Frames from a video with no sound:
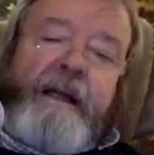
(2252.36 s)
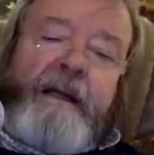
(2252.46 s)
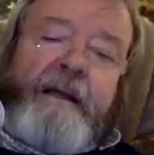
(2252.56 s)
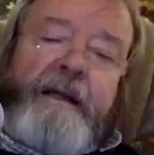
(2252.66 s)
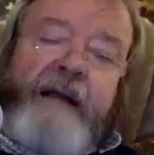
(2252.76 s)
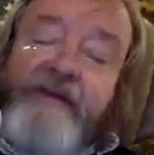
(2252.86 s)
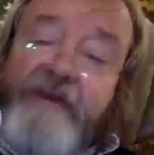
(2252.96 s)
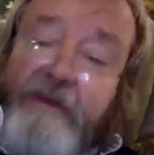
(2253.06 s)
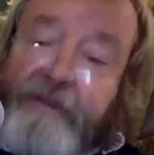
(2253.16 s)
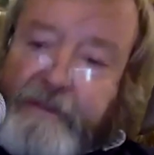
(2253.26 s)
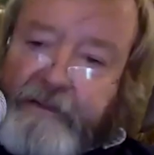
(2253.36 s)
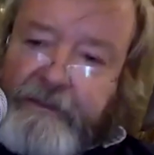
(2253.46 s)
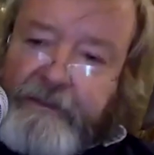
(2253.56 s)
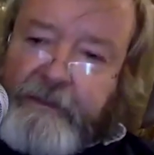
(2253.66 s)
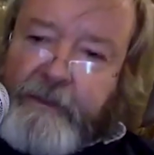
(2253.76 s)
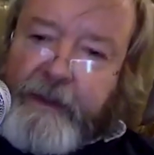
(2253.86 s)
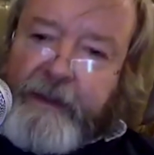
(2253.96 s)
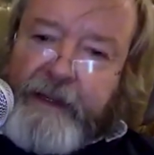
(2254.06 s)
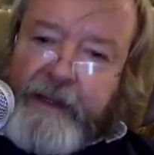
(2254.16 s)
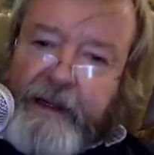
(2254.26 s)
That's different from
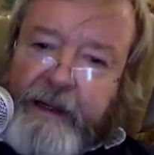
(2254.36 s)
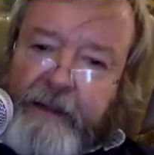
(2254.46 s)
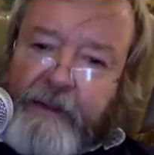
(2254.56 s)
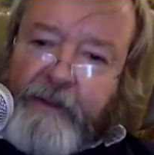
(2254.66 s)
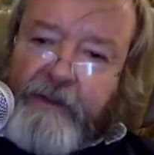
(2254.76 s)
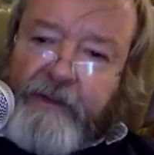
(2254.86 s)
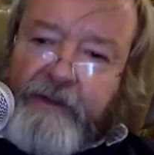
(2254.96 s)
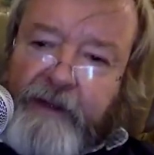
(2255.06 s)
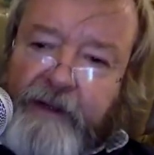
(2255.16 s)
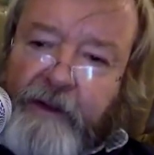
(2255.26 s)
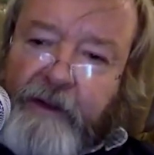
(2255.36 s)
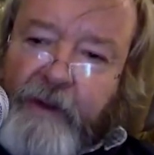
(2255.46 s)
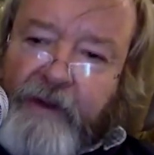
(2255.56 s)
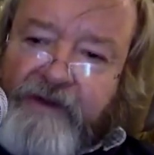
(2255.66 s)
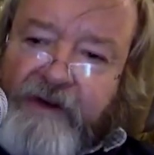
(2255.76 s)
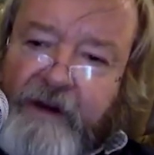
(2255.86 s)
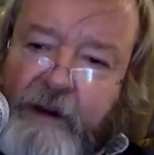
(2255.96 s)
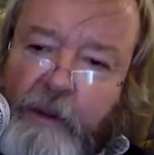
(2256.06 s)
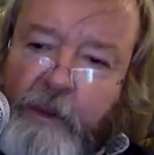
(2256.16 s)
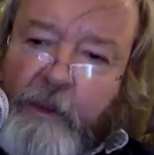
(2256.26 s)
my being able to tell your
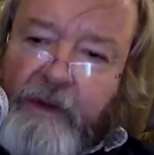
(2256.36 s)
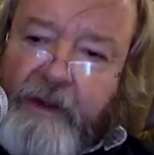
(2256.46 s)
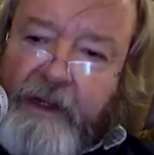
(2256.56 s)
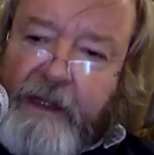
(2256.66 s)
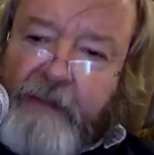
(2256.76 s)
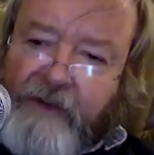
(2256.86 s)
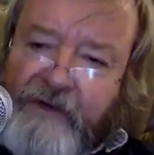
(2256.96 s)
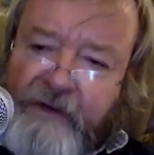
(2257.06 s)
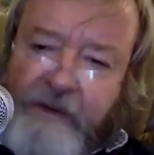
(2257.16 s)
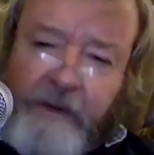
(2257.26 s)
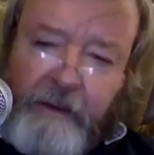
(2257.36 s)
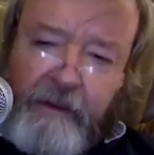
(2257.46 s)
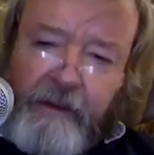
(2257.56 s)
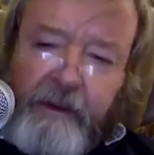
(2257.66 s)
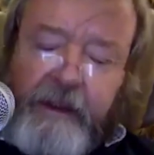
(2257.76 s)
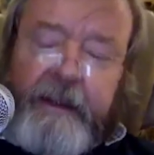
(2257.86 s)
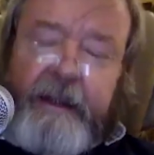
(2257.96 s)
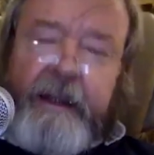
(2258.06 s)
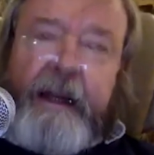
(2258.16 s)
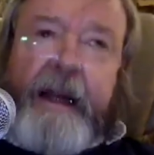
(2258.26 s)
questioner what he must do.
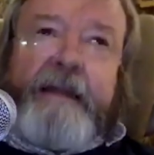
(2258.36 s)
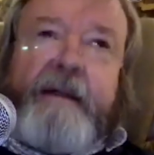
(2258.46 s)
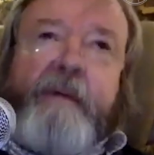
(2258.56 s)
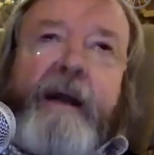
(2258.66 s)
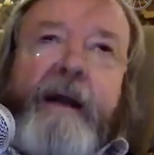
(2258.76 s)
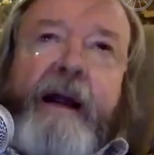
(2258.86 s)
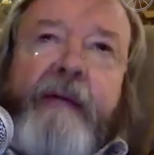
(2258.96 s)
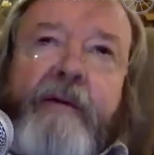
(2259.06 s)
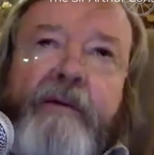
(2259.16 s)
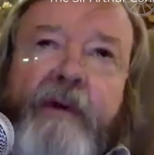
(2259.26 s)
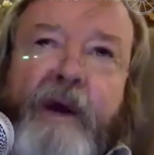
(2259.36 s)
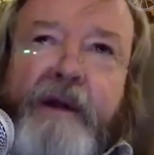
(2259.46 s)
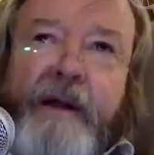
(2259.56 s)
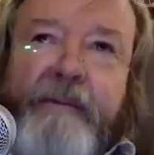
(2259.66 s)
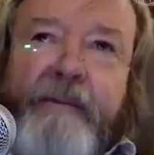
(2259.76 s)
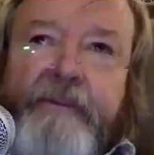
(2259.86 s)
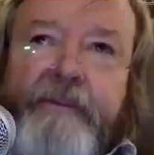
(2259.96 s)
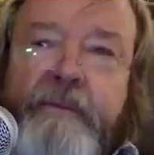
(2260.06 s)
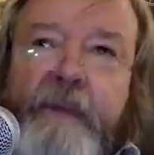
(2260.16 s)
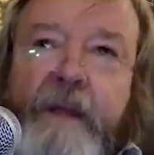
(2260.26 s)
Mm. And in a way, I would rather
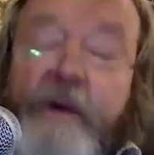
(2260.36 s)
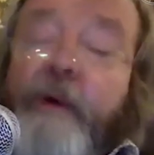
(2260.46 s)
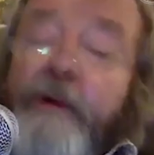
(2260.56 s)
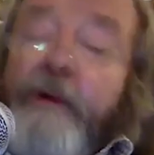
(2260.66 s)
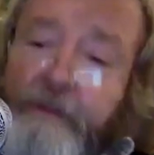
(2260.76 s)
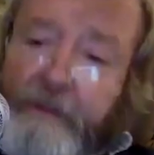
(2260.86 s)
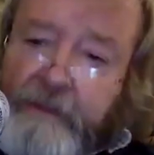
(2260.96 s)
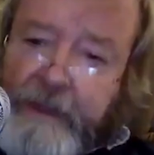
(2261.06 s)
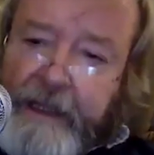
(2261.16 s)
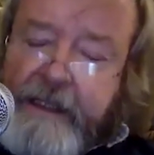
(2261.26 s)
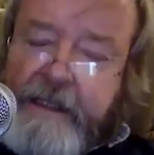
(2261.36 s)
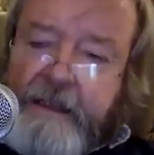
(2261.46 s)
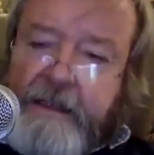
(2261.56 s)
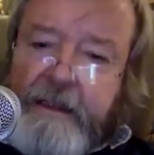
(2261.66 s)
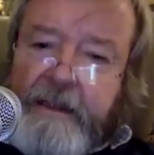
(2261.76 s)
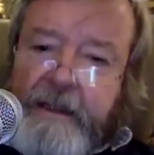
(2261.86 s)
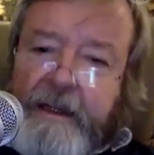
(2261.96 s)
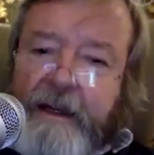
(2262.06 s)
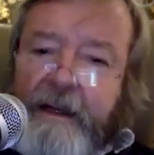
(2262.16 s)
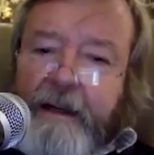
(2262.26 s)
not do that.
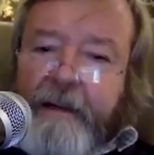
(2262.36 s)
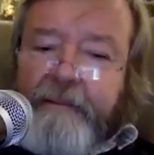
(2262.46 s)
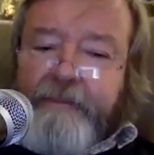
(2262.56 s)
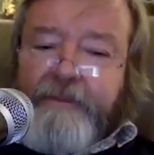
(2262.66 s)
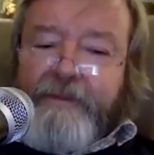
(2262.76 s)
Mm.